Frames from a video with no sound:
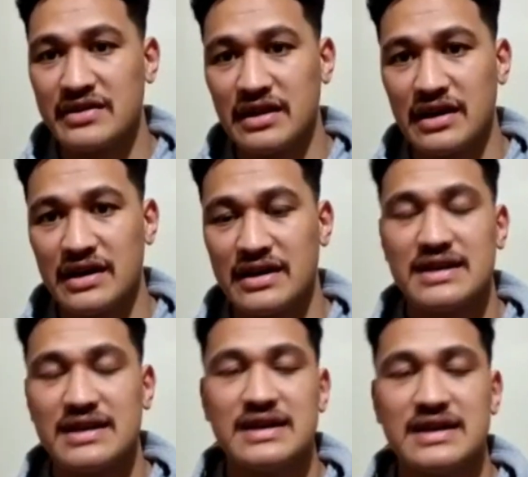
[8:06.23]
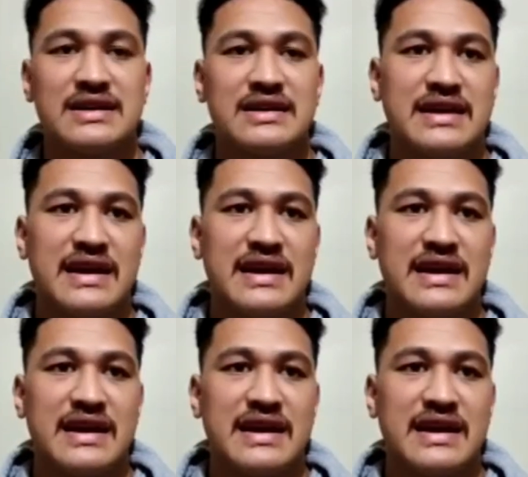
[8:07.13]
a lot and he
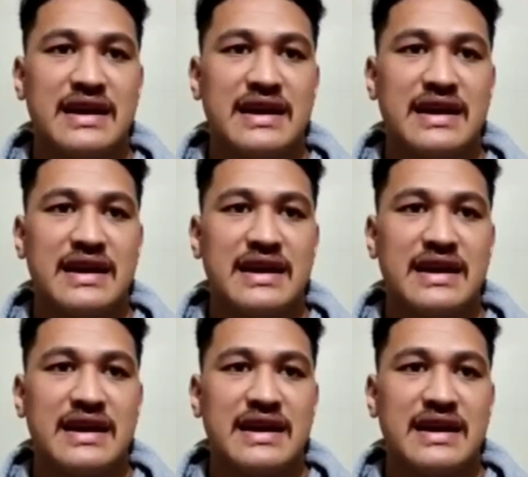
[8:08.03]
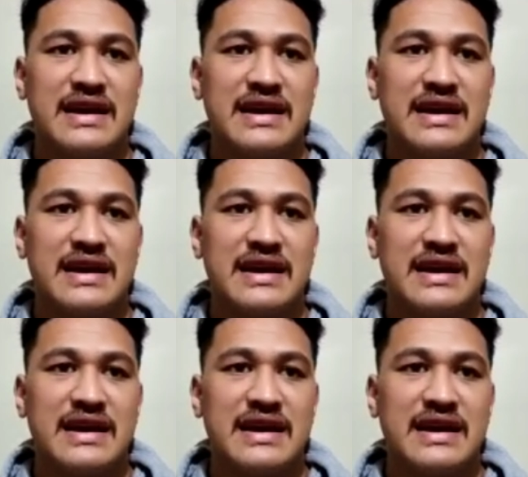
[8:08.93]
boxed off his back foot.